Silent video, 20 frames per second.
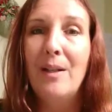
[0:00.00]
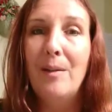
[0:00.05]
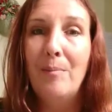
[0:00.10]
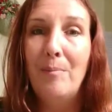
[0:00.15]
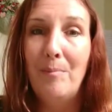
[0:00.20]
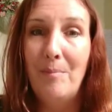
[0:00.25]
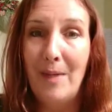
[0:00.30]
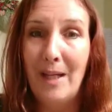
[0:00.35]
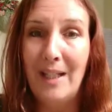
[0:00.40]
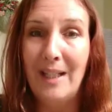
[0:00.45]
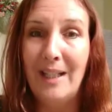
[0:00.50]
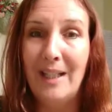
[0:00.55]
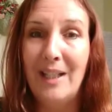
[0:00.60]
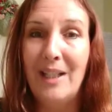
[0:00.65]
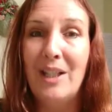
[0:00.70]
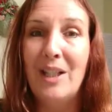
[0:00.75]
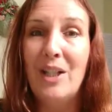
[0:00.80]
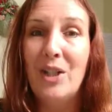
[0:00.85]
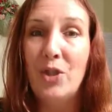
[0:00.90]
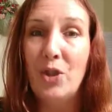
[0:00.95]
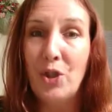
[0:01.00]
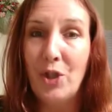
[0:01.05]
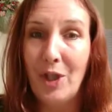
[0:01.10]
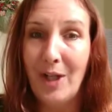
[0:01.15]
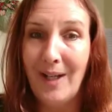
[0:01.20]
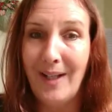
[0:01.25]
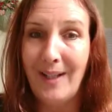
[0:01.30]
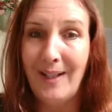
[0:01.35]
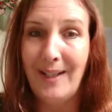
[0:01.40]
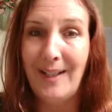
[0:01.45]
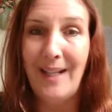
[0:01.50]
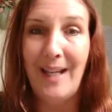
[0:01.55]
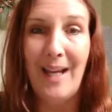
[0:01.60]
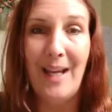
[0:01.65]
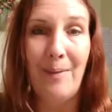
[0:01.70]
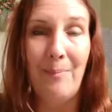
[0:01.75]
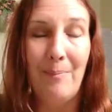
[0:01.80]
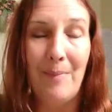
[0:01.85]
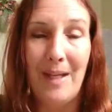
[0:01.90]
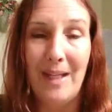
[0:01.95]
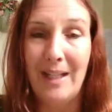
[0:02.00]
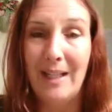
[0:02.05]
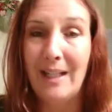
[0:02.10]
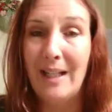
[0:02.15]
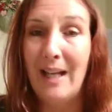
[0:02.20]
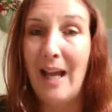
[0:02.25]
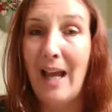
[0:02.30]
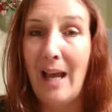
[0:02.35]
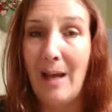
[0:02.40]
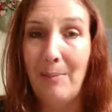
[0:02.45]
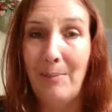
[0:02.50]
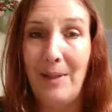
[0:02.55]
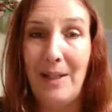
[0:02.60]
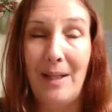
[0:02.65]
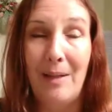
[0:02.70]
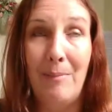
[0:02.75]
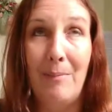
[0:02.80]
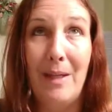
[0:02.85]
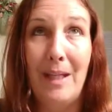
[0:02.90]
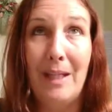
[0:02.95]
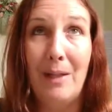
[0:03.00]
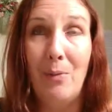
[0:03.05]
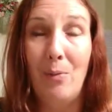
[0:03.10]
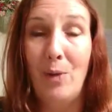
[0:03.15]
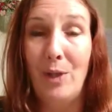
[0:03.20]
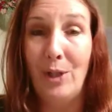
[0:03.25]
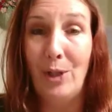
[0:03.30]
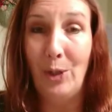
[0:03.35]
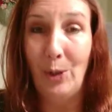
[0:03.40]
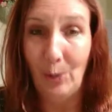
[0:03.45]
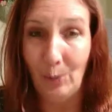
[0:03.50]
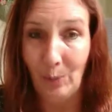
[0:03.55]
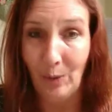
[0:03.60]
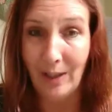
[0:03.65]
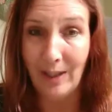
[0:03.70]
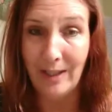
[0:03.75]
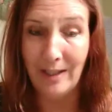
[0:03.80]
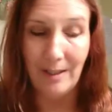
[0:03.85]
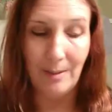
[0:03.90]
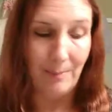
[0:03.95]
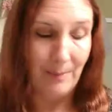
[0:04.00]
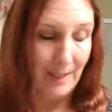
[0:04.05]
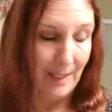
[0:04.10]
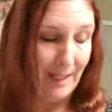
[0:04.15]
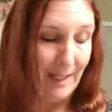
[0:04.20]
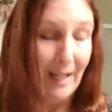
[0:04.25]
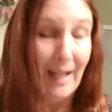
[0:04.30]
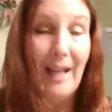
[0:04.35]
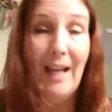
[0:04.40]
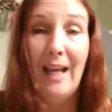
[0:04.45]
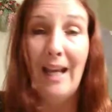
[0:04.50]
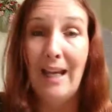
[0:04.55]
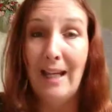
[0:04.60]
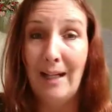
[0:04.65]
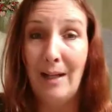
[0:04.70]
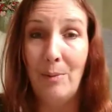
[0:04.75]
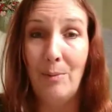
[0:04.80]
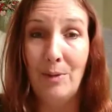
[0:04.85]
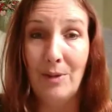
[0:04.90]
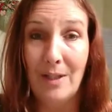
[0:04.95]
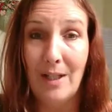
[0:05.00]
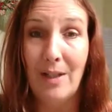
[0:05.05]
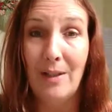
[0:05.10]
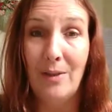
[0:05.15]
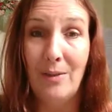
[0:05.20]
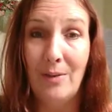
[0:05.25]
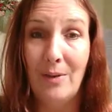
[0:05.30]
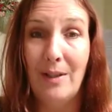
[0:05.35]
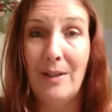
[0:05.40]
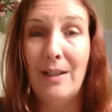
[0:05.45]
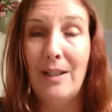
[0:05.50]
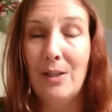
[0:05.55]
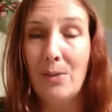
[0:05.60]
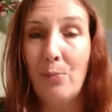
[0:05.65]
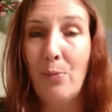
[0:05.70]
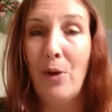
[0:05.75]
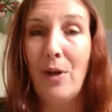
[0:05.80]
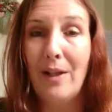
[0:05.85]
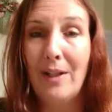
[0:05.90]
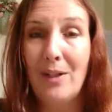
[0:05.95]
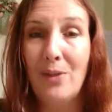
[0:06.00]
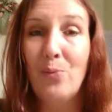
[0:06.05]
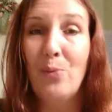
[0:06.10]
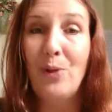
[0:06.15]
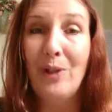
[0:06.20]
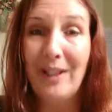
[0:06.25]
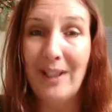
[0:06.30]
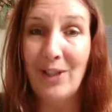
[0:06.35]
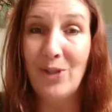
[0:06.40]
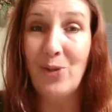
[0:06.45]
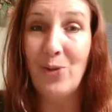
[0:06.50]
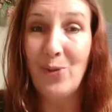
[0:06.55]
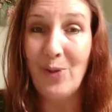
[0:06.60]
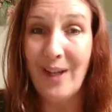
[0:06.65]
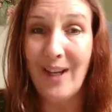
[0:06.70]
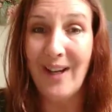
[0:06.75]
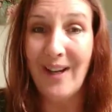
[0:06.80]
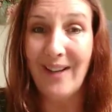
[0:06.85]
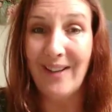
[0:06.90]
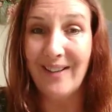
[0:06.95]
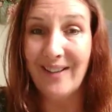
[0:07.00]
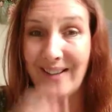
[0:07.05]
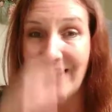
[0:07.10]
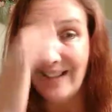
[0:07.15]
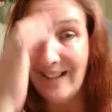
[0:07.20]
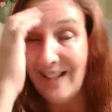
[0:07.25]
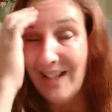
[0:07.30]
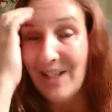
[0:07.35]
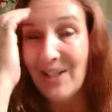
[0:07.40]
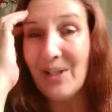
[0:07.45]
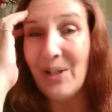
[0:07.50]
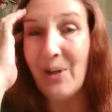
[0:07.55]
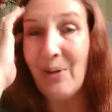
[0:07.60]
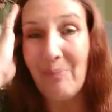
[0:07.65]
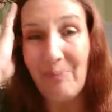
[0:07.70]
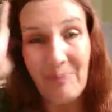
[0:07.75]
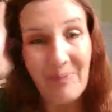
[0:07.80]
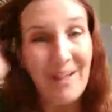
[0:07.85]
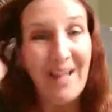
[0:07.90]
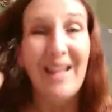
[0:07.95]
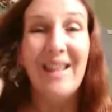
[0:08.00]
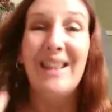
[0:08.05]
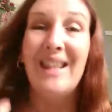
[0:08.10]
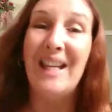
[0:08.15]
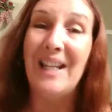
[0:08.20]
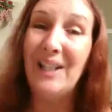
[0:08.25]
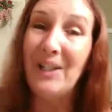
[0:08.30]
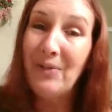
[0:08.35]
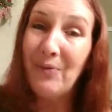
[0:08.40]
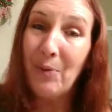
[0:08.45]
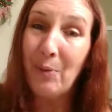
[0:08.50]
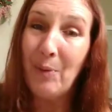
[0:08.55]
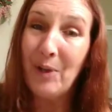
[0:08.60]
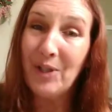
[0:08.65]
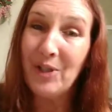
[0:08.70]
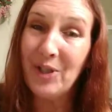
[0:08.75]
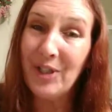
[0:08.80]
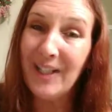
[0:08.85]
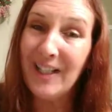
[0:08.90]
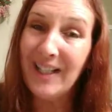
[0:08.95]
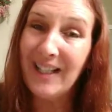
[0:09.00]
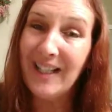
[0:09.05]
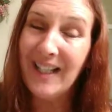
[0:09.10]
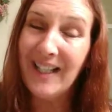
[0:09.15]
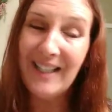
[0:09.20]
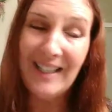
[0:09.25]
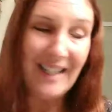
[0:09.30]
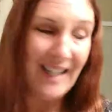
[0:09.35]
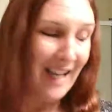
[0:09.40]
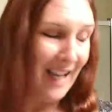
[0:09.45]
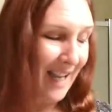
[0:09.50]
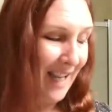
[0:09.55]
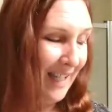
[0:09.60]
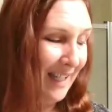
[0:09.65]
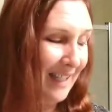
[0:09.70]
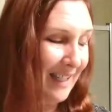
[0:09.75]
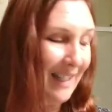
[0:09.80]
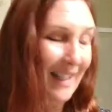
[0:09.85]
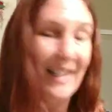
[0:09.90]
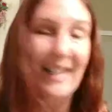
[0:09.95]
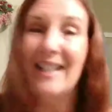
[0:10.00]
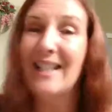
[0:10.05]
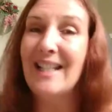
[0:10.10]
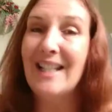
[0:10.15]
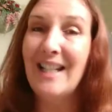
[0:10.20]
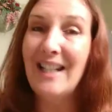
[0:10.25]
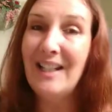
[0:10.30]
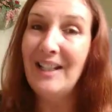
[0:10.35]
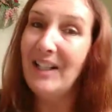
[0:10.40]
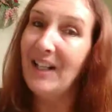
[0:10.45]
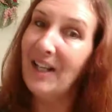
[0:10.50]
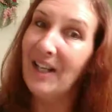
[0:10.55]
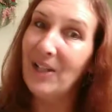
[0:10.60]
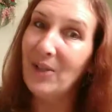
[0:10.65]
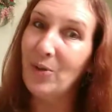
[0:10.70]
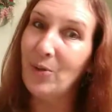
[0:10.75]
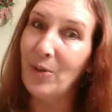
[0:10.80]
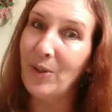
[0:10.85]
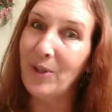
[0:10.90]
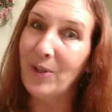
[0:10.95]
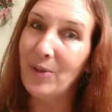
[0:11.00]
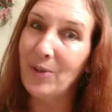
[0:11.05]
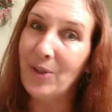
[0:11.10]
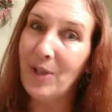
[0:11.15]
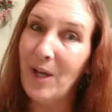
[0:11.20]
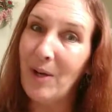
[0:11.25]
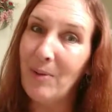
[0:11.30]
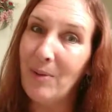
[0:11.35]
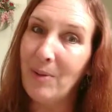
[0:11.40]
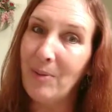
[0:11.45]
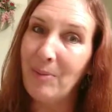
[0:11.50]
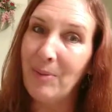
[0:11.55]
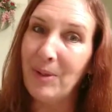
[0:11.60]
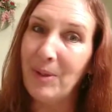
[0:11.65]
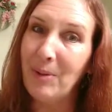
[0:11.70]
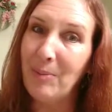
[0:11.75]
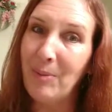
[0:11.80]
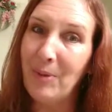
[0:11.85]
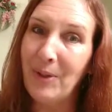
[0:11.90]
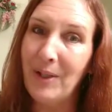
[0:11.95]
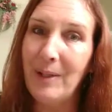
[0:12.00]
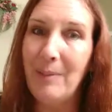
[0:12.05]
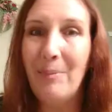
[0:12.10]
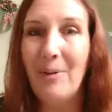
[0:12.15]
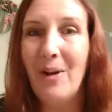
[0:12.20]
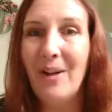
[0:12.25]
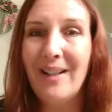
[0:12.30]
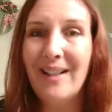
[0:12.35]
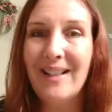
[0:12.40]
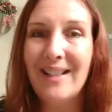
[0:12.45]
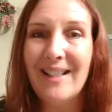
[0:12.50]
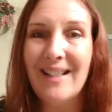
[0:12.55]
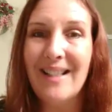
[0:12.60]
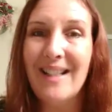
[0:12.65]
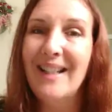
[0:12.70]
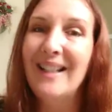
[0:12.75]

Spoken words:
Make it shine and make it happy and make it what you want it to be. And I will tell you that these products will get you there. So thank you for watching again. And like I said, enjoy your shower with your Monat products.